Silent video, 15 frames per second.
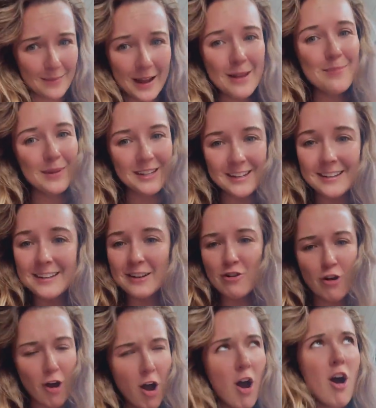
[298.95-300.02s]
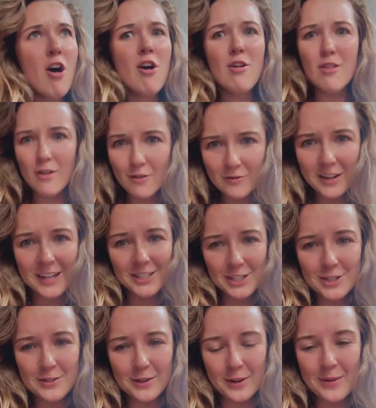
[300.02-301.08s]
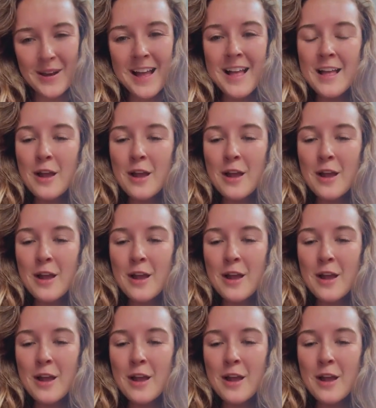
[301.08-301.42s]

in my opinion, in all of Nancy Drew,